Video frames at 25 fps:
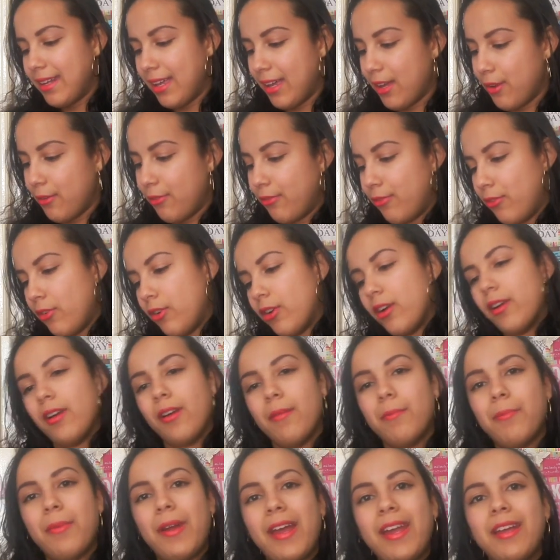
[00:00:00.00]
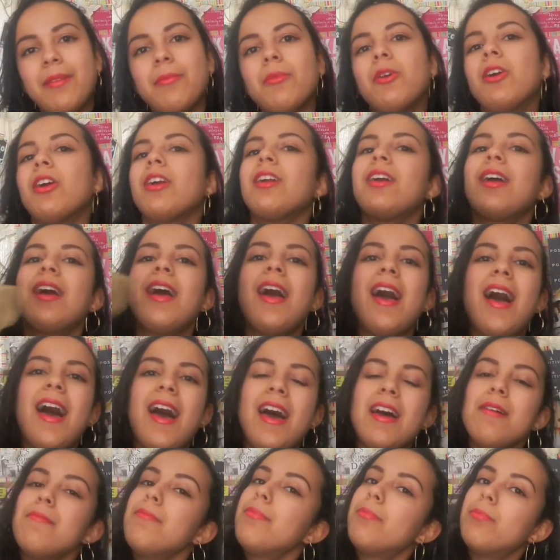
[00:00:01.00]
now for Primark
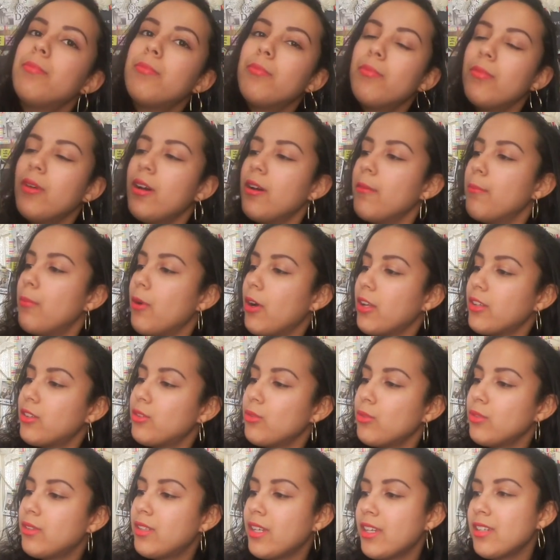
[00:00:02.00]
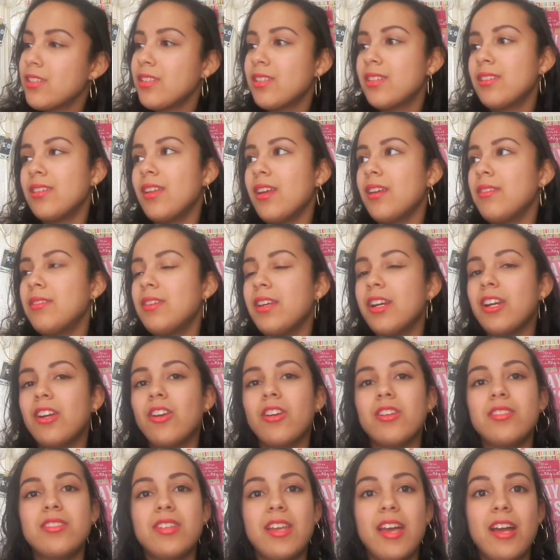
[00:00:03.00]
I, I bought two things uh, there
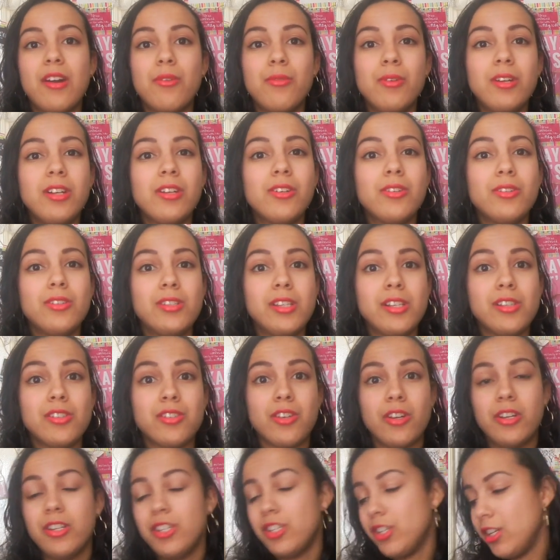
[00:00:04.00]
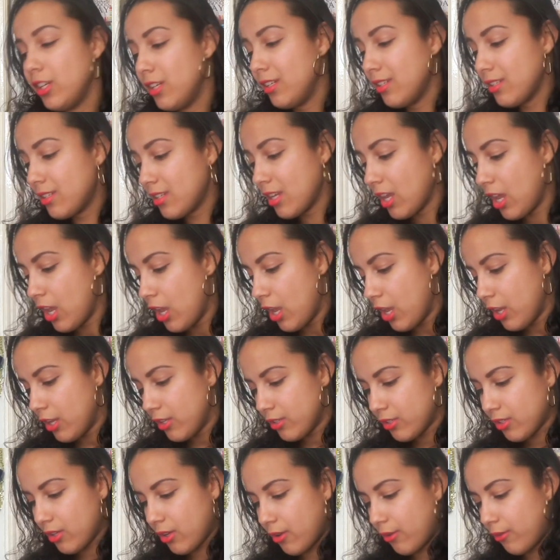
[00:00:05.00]
because they had really good deals on jeans
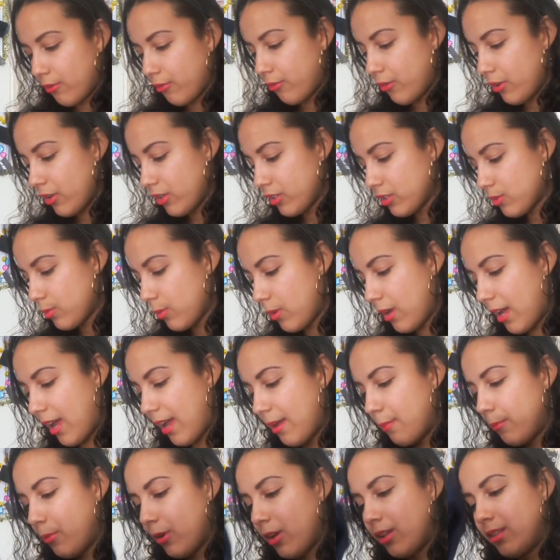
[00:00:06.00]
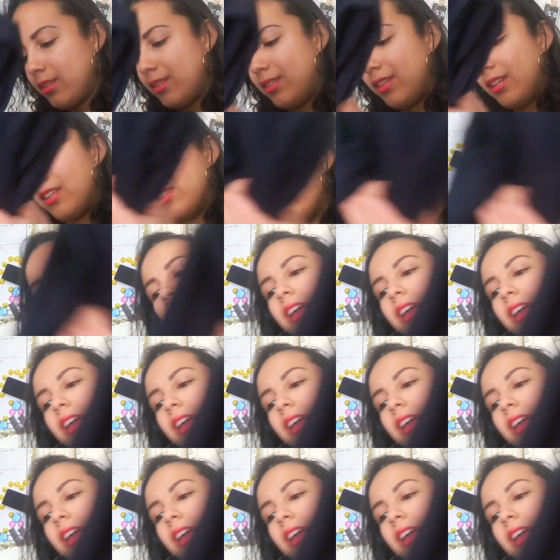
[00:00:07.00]
so first one I bought this